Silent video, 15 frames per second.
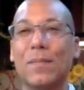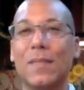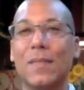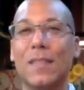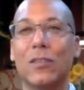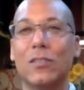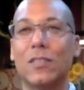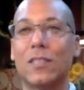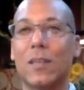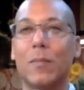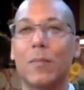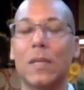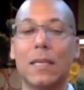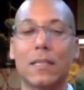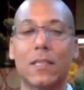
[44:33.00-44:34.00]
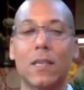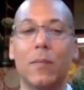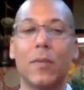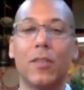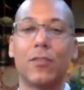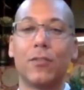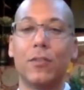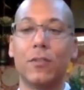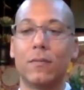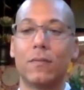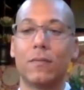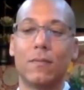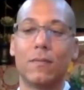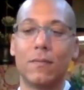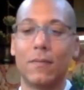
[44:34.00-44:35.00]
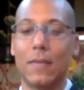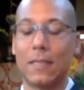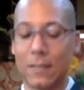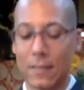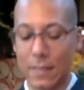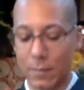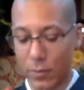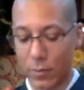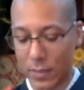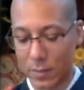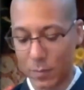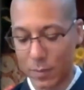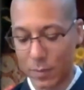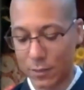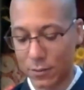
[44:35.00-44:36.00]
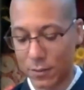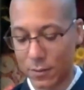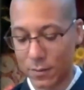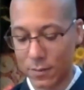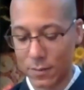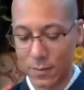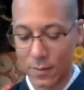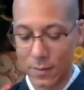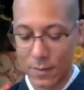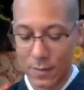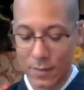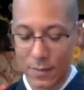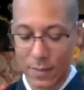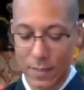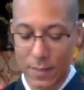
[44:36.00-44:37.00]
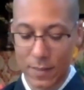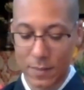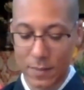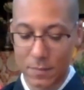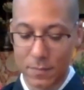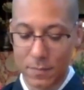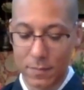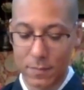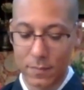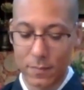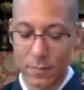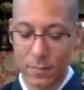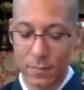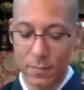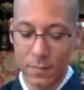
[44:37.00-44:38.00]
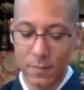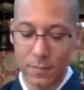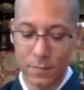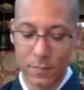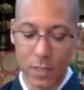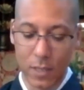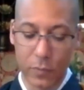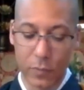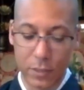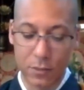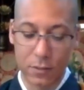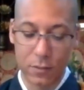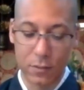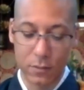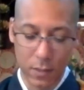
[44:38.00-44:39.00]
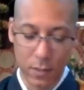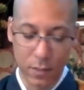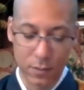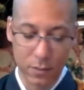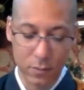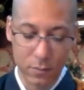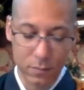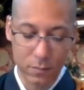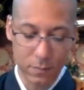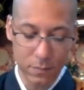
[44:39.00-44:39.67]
There's something that's coming through as a deeper explanation. So I'll read you also,